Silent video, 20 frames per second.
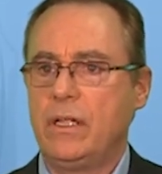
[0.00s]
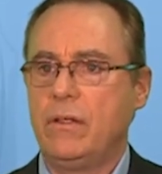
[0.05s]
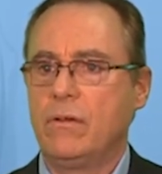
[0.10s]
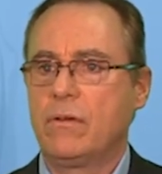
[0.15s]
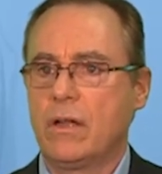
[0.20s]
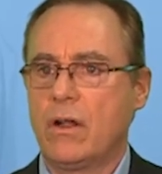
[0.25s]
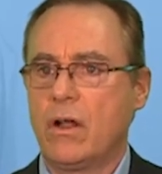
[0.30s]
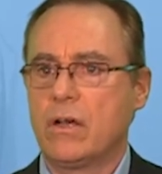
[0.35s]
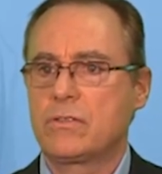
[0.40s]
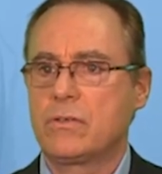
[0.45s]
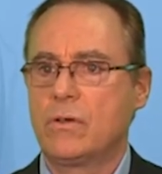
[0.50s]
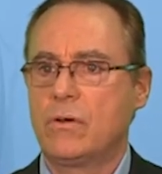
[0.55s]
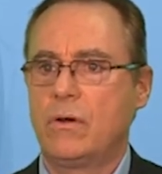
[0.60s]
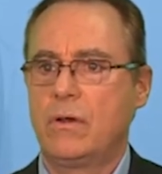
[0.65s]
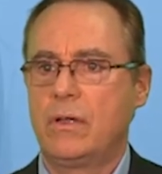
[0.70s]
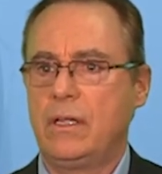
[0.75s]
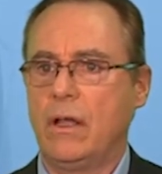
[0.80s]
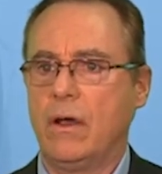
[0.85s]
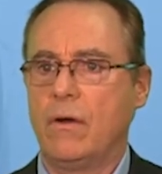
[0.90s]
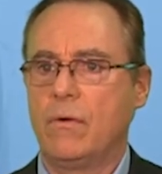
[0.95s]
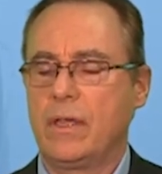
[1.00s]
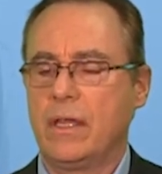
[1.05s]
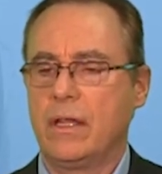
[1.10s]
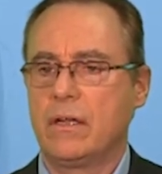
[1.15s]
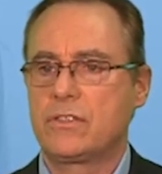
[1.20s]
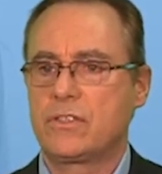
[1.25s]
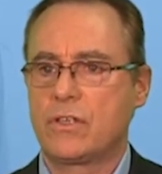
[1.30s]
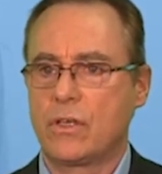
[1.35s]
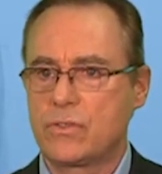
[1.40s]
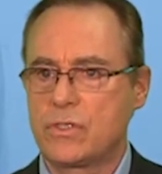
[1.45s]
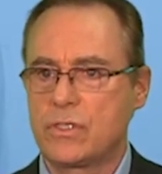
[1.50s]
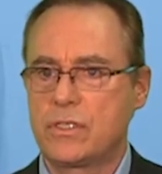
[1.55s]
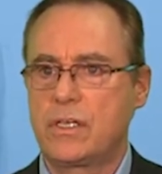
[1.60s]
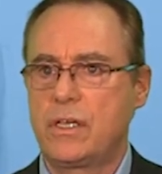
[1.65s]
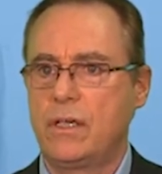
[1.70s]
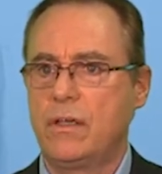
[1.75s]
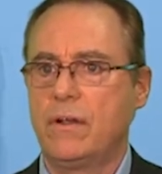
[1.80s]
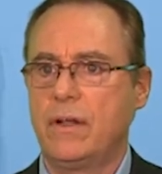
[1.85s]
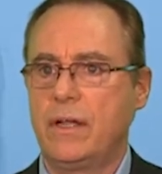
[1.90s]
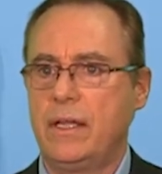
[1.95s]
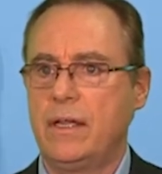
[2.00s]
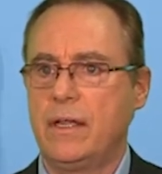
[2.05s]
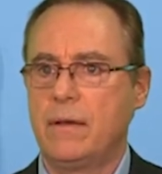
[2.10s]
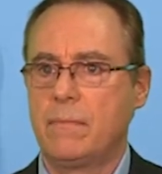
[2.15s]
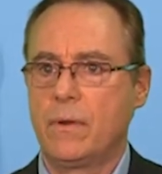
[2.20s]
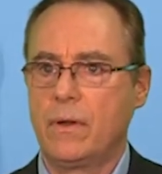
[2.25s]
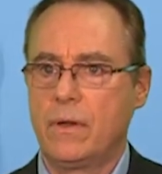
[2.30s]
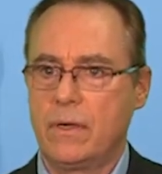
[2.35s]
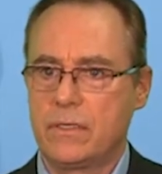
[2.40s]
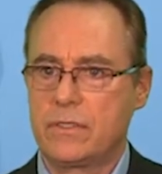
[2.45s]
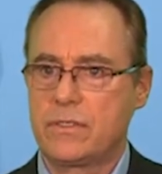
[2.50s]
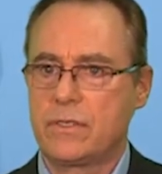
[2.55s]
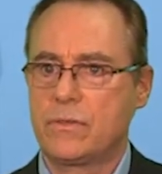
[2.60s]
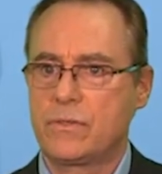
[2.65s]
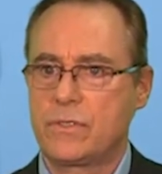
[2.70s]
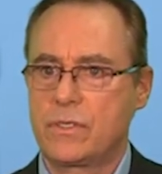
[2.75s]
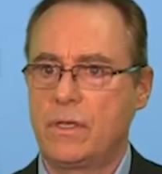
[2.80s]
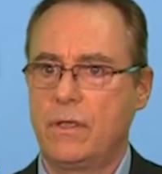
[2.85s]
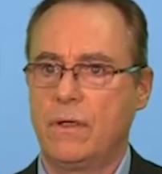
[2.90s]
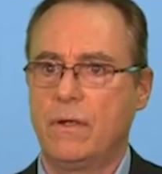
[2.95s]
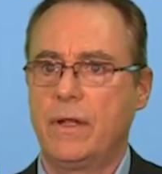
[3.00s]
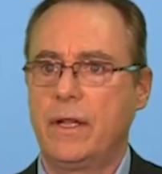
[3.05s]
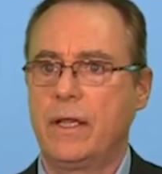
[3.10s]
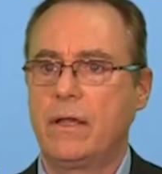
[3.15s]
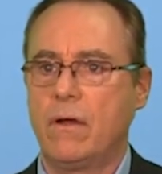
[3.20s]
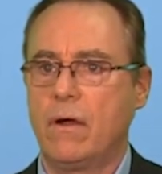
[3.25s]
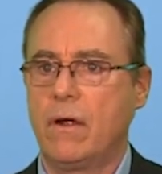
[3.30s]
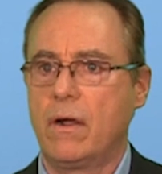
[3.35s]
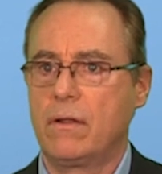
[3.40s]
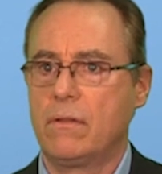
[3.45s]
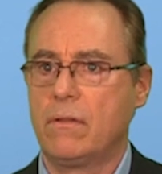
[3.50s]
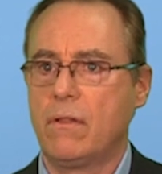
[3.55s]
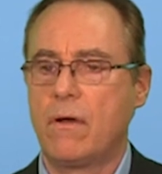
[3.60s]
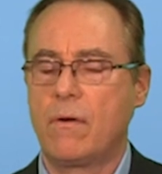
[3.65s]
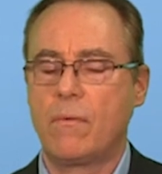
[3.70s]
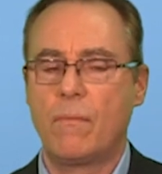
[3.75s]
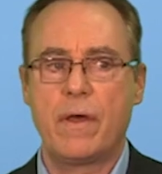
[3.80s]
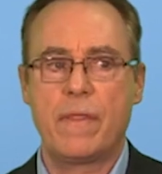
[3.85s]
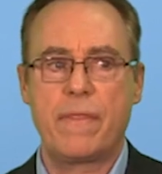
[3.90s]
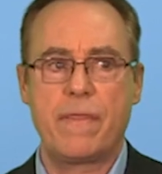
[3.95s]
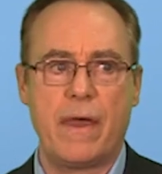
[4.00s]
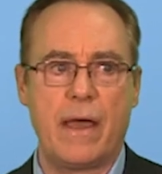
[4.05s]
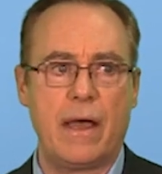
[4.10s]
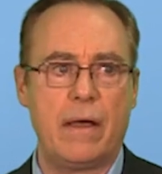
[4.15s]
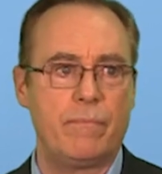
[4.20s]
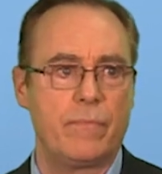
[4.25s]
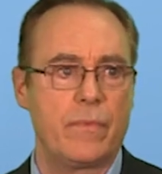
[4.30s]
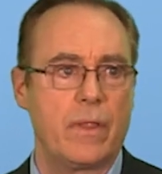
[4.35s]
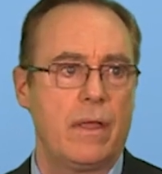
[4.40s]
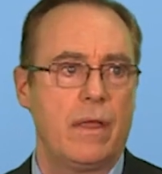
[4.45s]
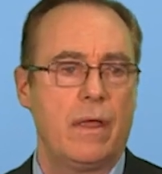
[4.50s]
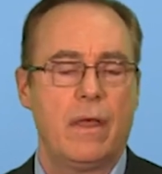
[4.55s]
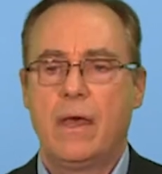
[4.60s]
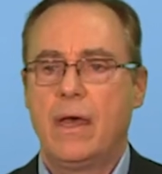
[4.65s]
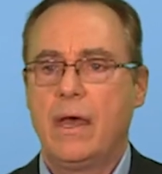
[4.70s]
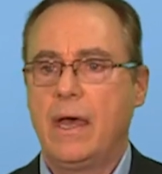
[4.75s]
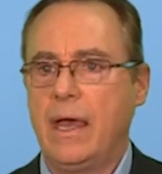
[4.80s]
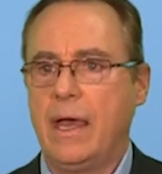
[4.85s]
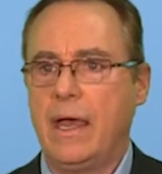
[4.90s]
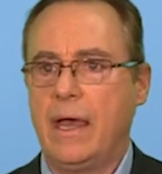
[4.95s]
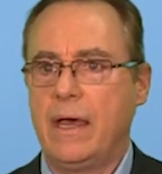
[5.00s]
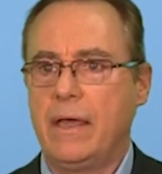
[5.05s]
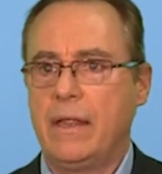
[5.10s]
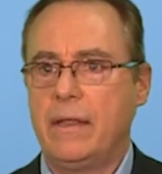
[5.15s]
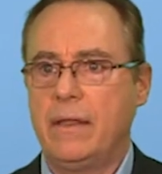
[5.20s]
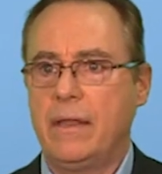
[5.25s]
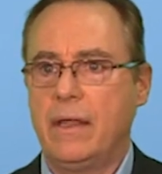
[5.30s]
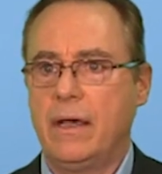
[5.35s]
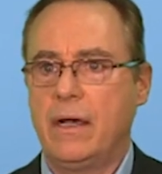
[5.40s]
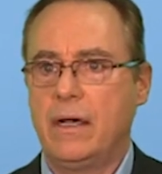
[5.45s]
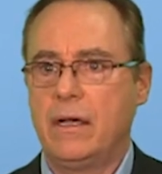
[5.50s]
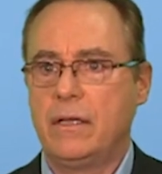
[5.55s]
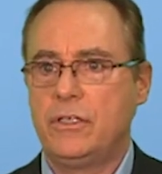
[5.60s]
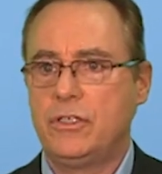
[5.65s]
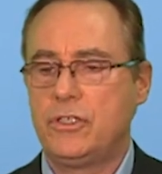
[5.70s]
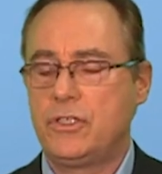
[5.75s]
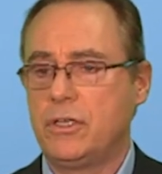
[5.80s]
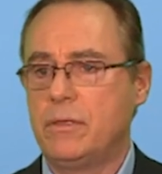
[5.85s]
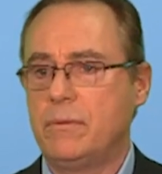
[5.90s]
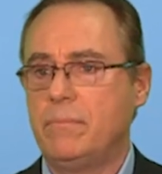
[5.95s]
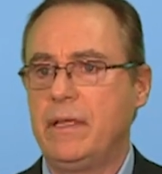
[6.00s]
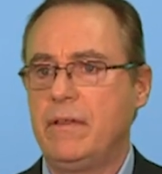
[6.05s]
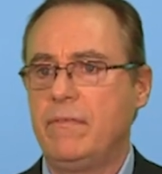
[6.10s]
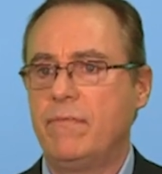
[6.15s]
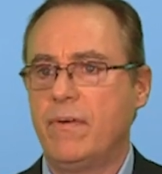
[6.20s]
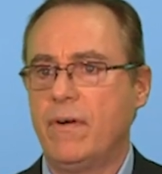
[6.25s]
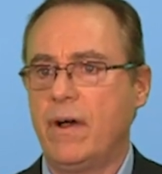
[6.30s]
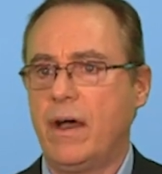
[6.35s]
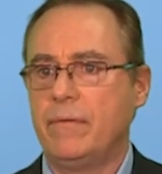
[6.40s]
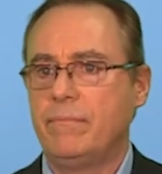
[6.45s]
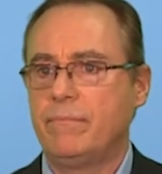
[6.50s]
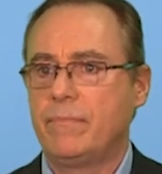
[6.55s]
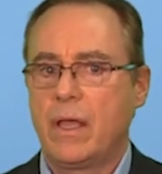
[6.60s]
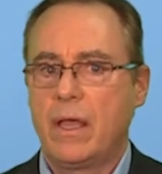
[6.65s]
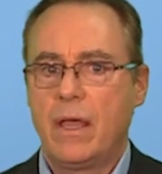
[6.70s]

You can also get a Social Security number, Social Security card along with that, and you should be fine.